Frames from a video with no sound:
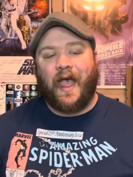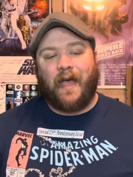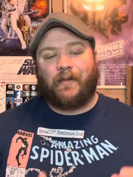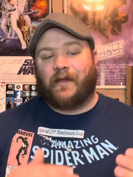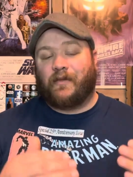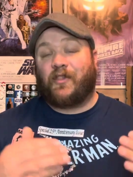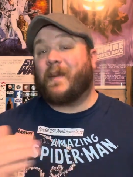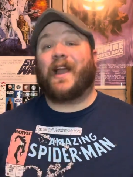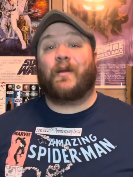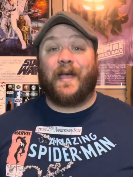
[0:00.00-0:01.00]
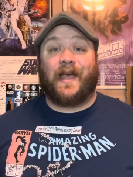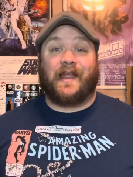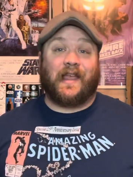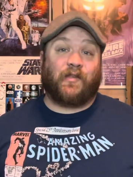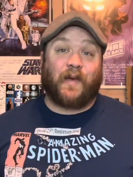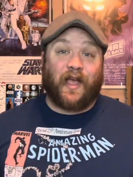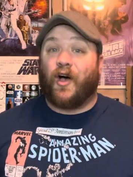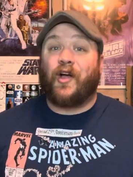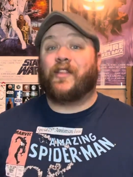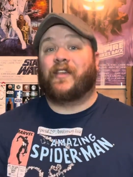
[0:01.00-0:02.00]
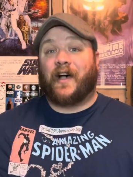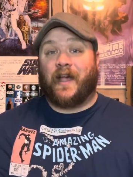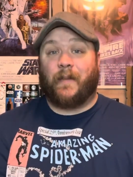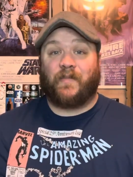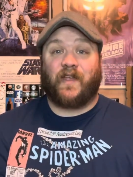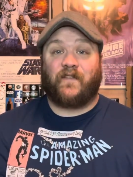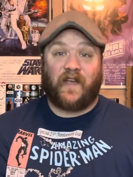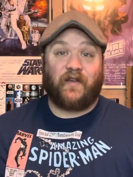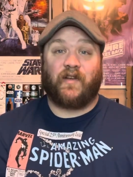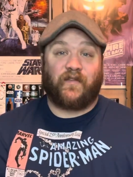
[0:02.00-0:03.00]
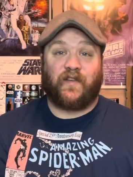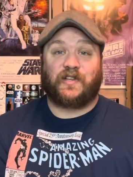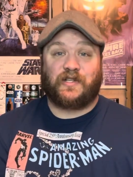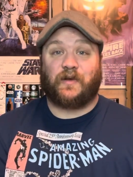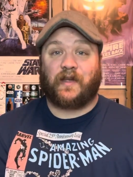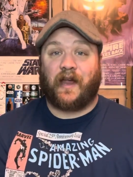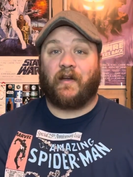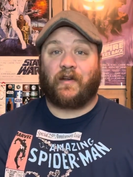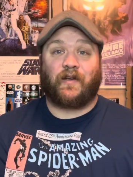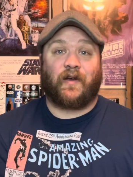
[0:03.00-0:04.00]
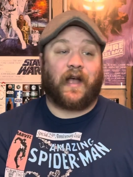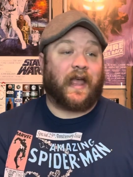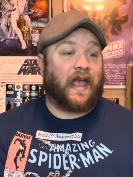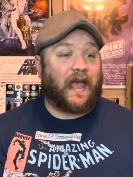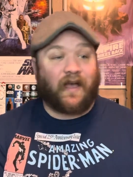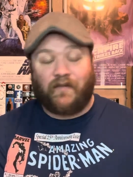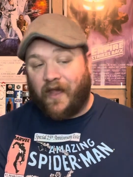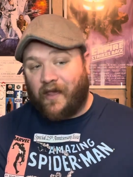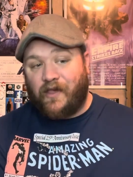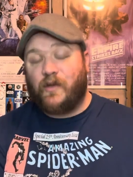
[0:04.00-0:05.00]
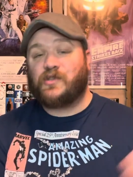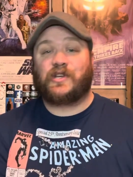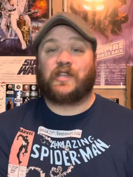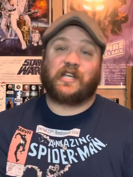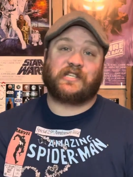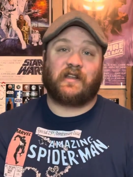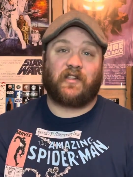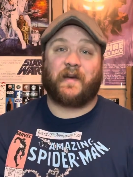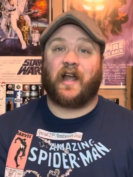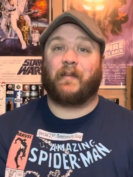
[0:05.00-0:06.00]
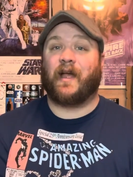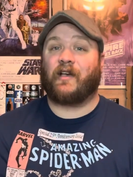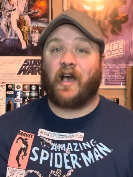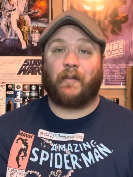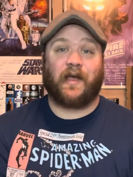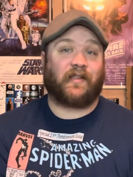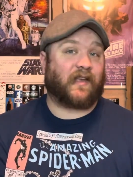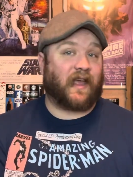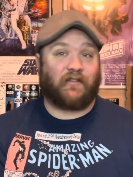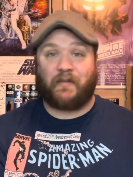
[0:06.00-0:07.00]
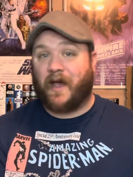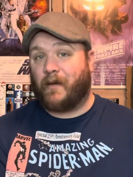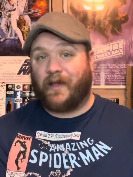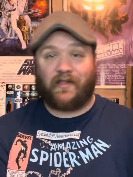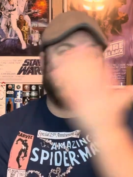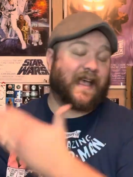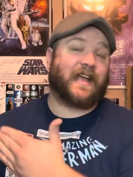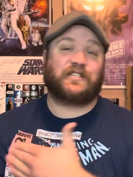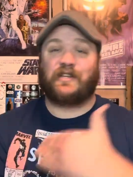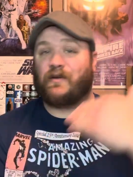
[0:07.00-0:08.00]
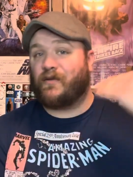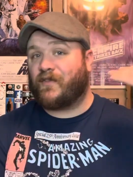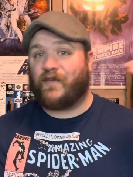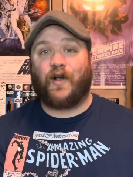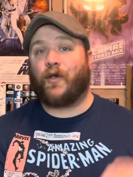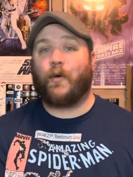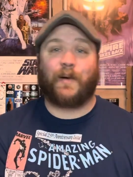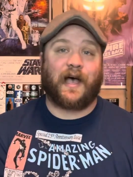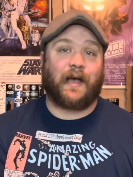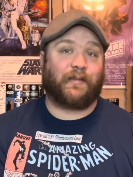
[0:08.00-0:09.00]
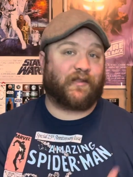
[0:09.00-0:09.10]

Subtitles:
But Spider-Man is my all-time favorite fictional character. I have a huge collection of Spider-Man comics. I have Spider-Man statues, Funko Pops,